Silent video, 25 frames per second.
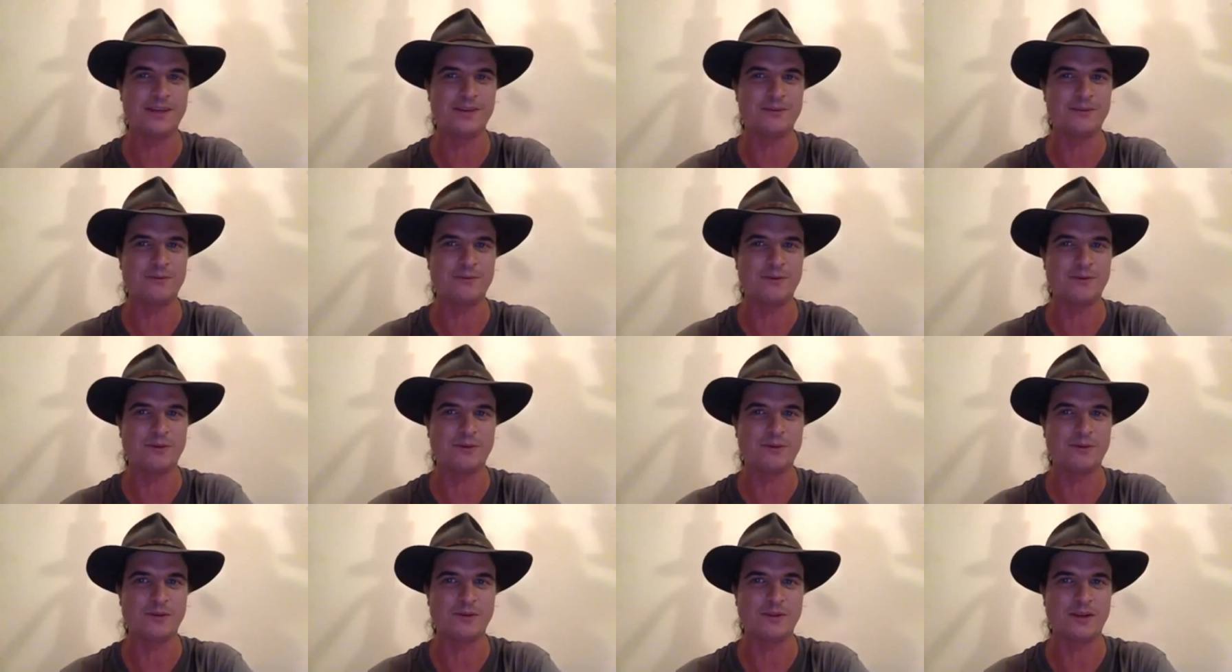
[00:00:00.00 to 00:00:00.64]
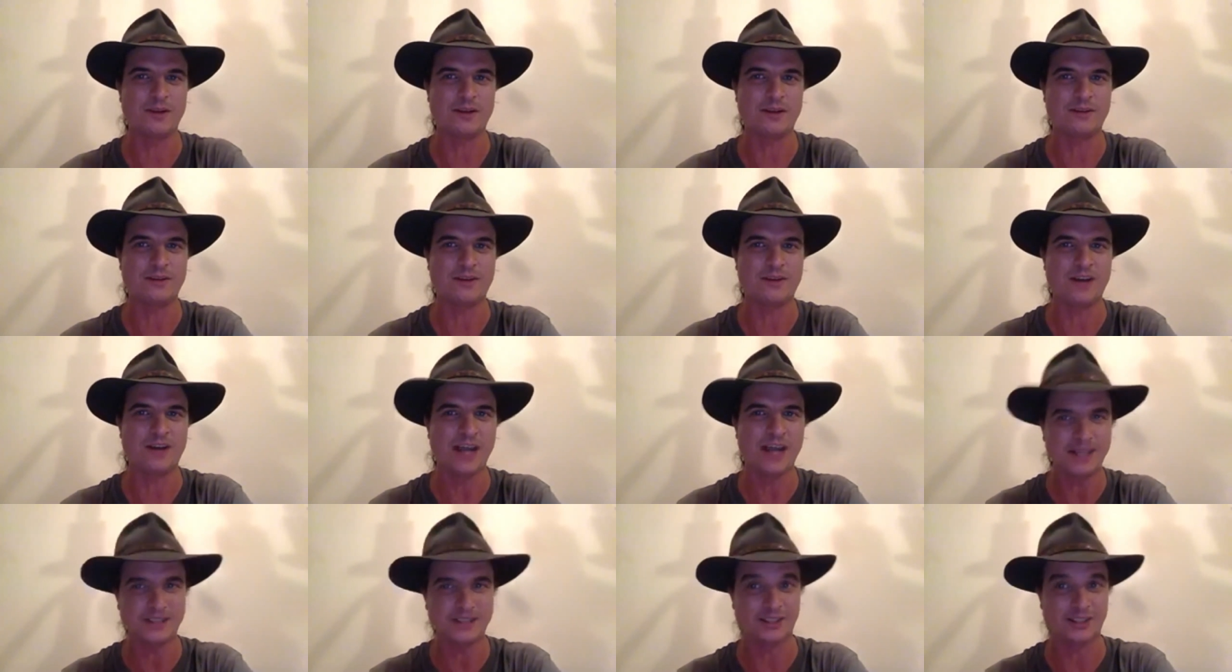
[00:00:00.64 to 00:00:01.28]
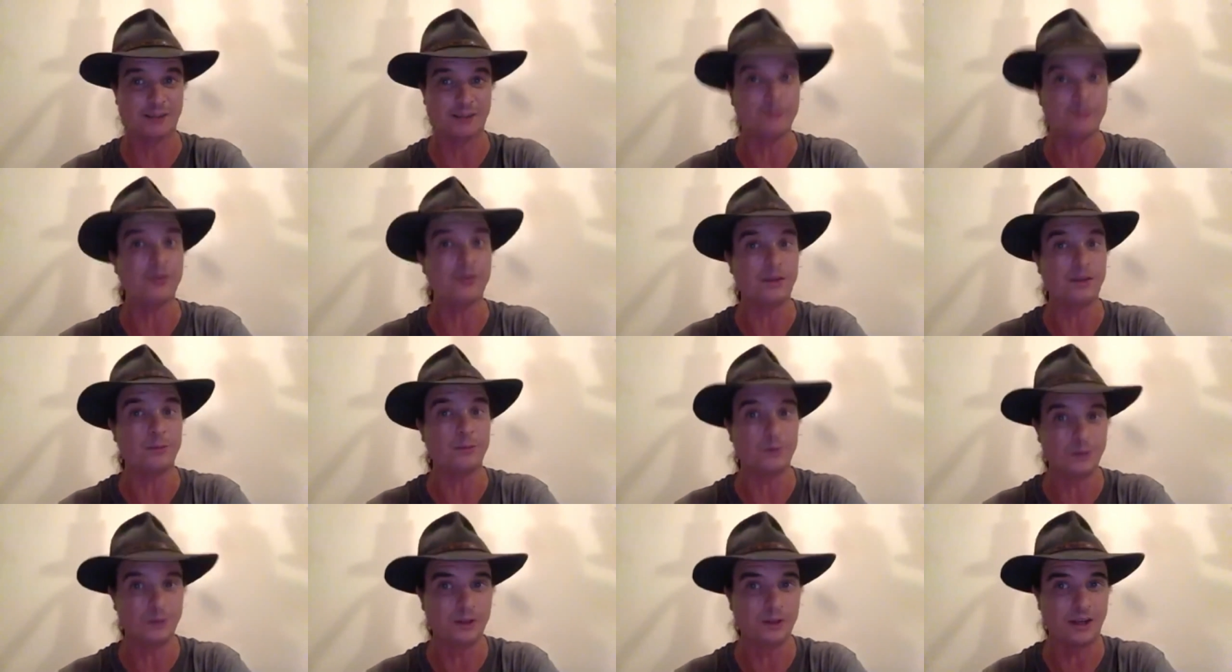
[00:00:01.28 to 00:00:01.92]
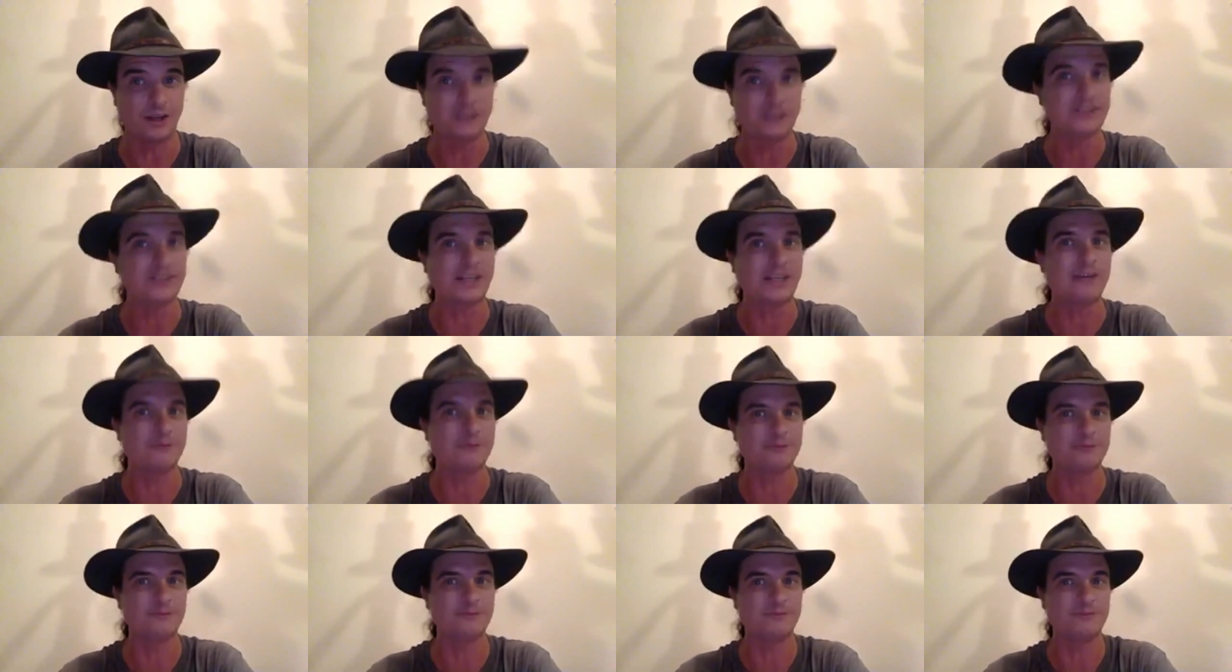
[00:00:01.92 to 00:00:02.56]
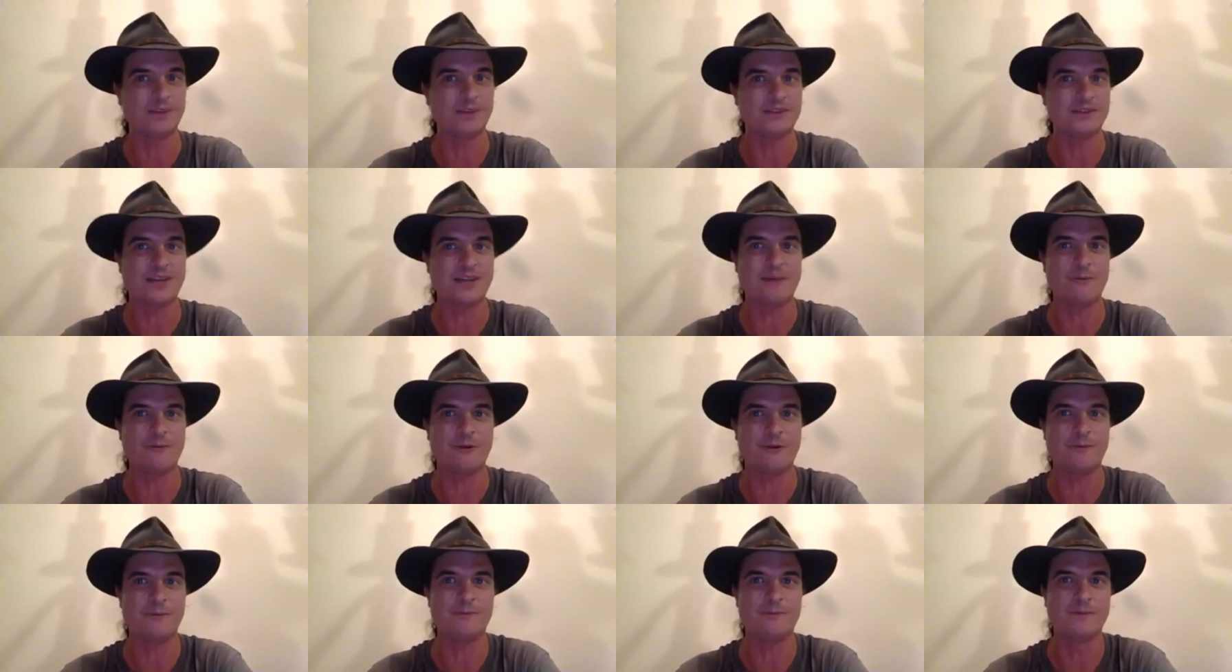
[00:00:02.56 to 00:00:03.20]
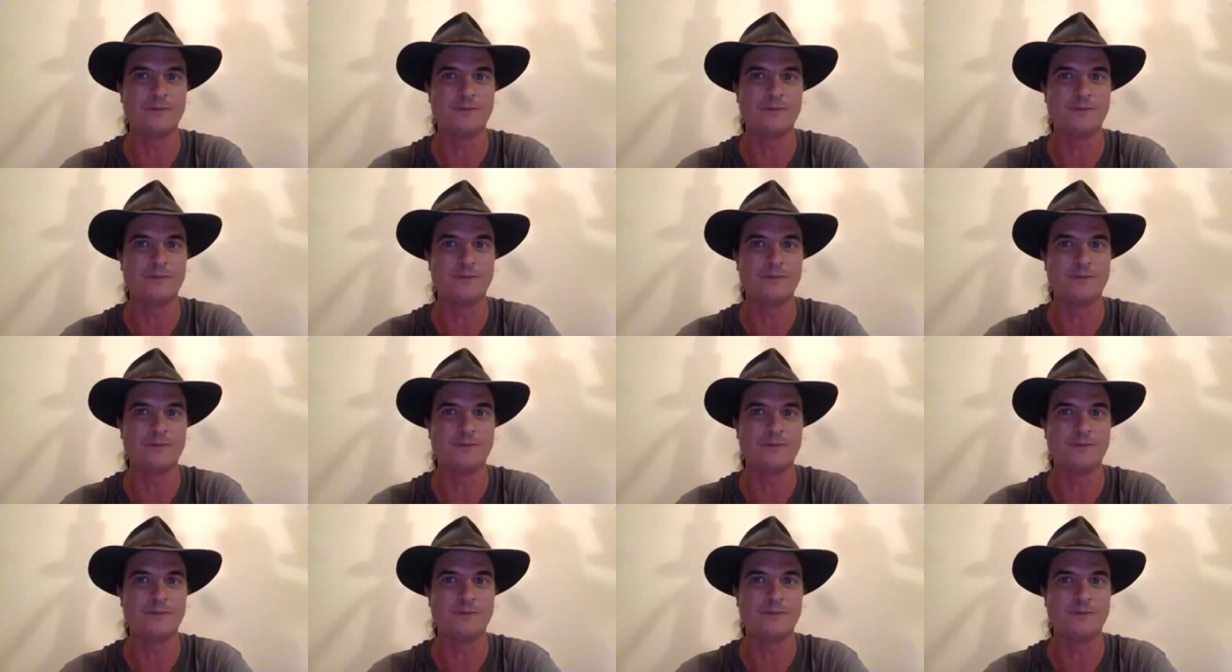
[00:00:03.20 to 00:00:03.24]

We, like I actually really would like to have a tap room